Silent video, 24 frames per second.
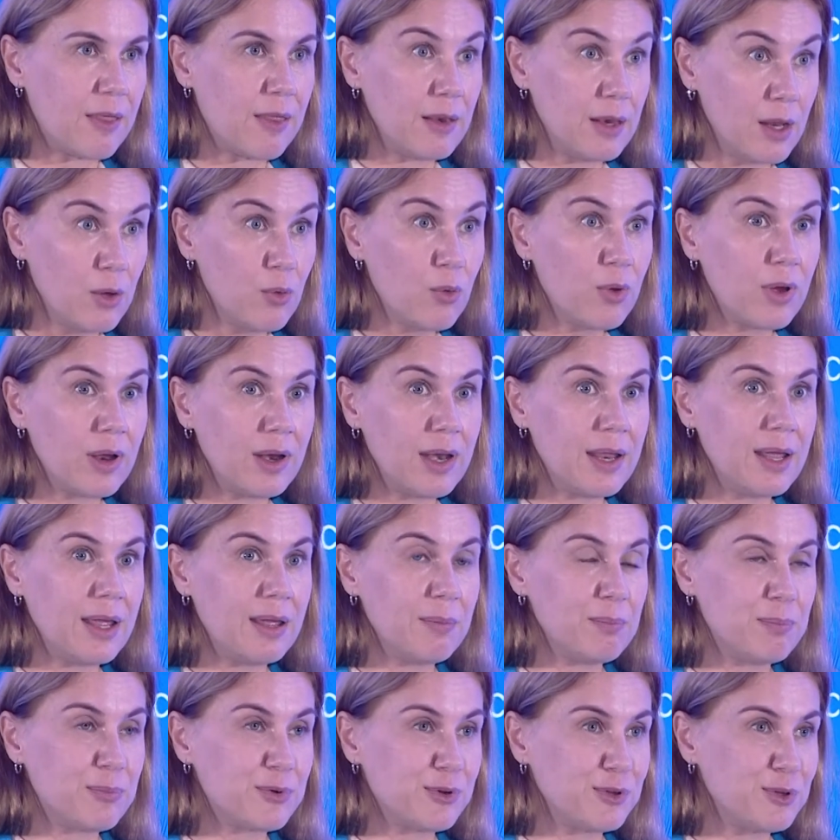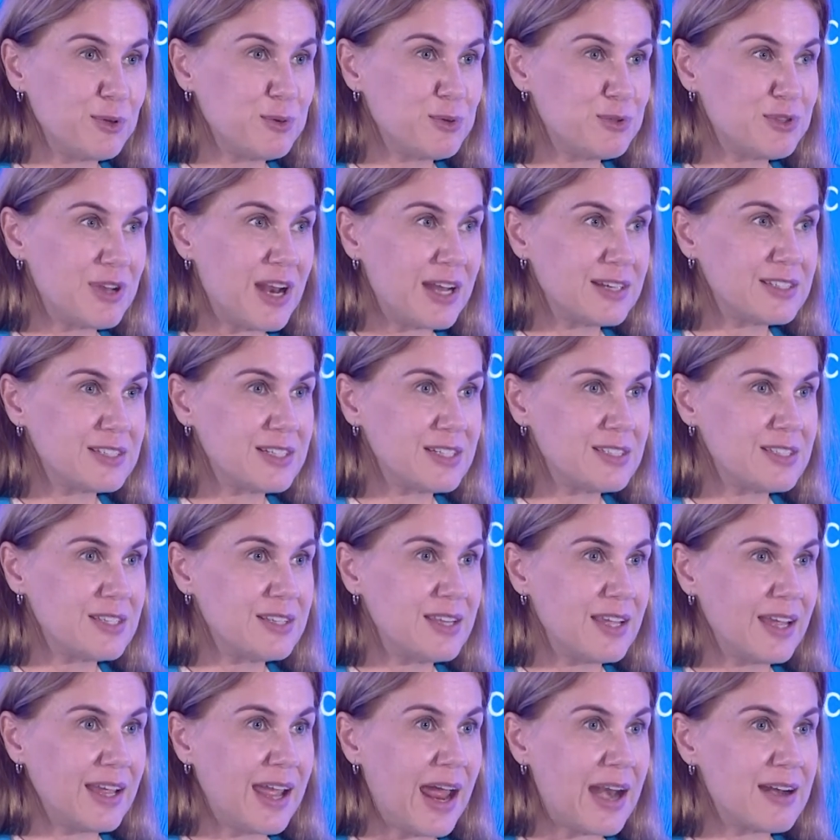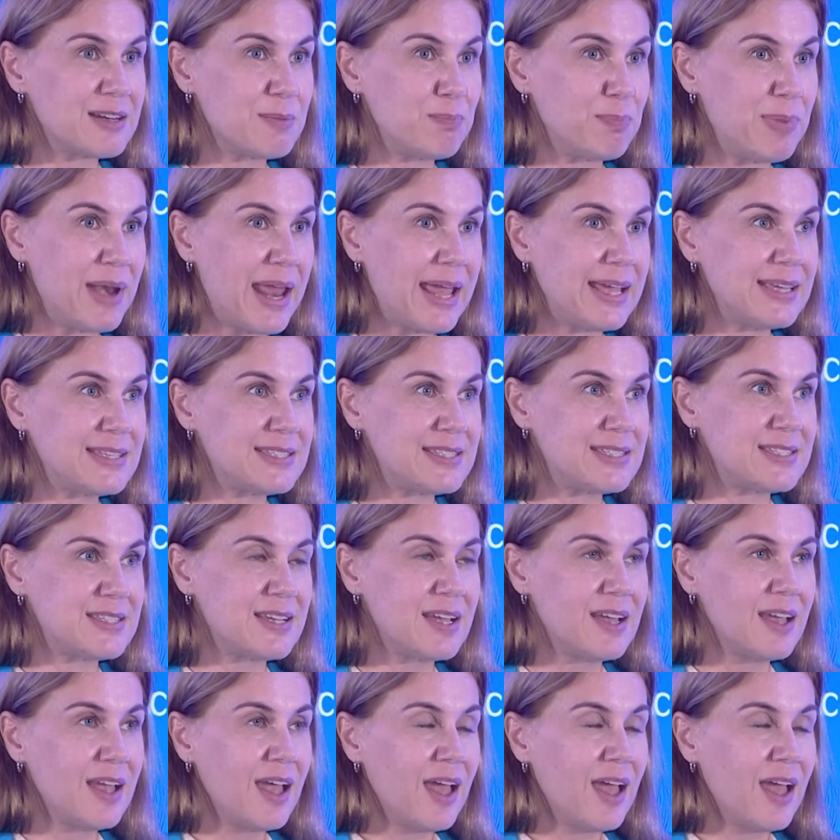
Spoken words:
locally produced electricity can replace